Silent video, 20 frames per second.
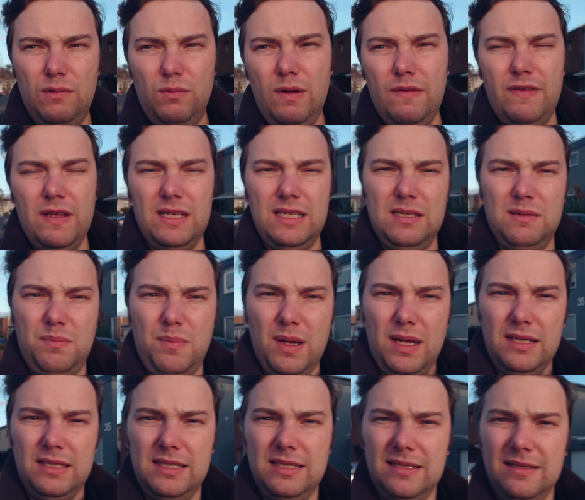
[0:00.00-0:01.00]
with it,
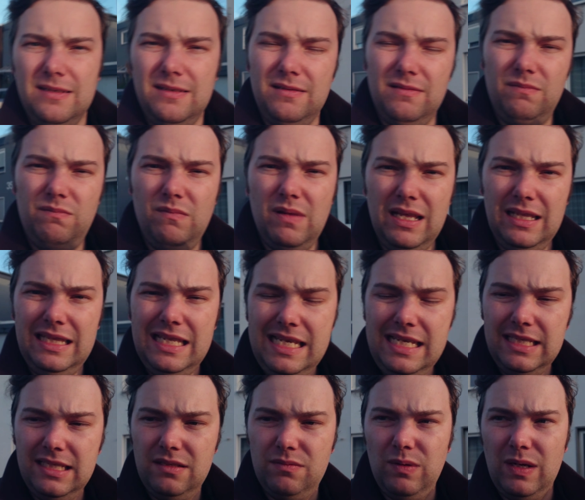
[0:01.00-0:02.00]
but at
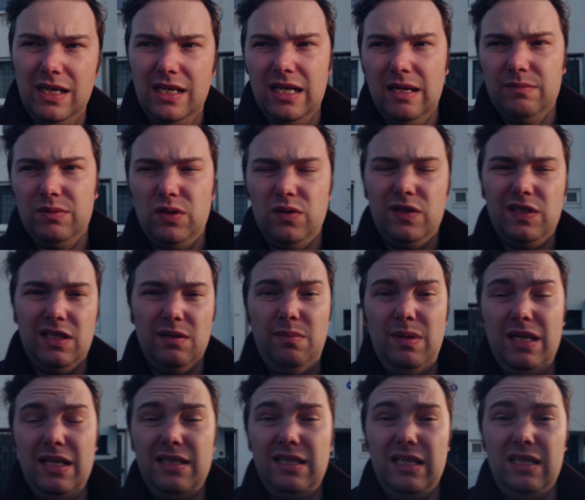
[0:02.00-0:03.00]
least when it comes to
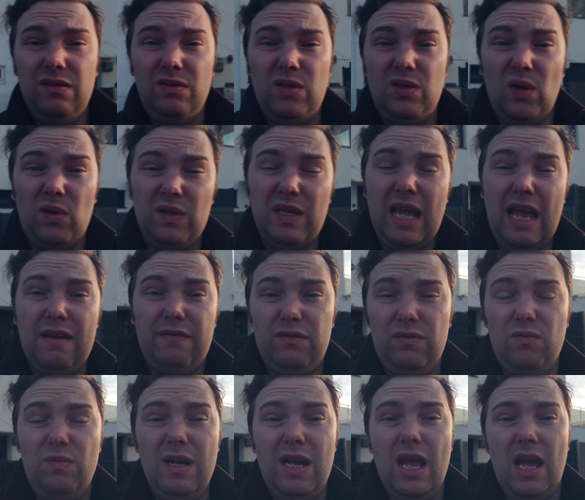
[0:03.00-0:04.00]
stability, you don't have
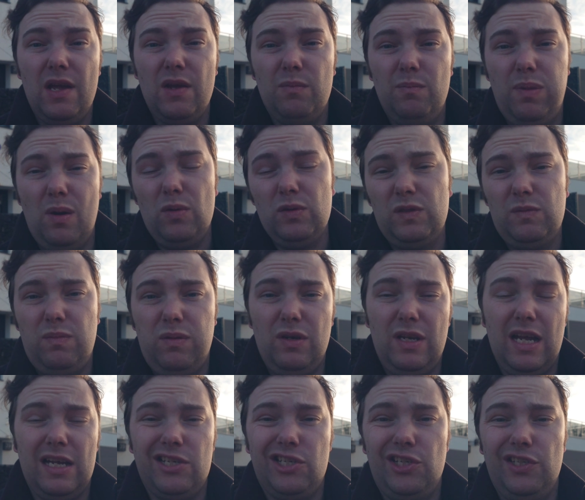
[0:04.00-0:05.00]
to rely on
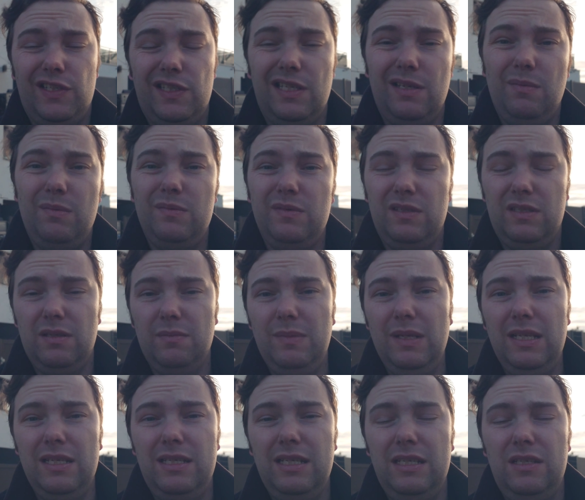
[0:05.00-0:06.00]
post-production
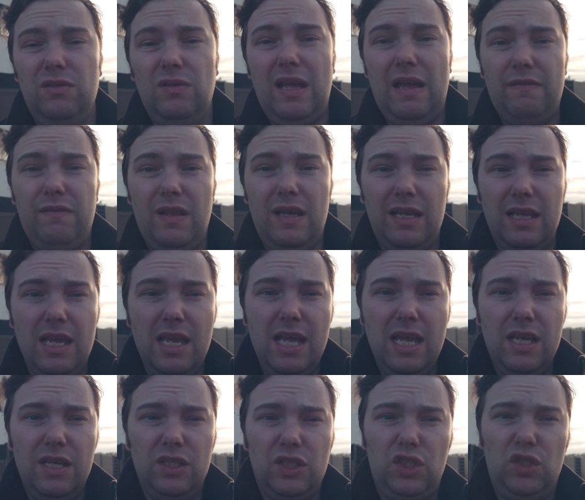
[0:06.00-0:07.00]
stability to have like
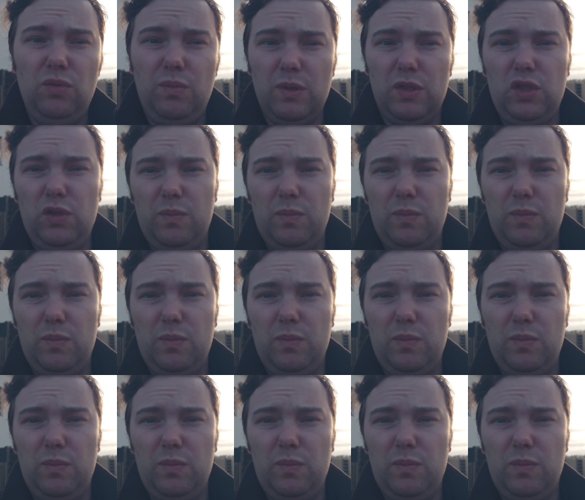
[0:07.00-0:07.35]
super,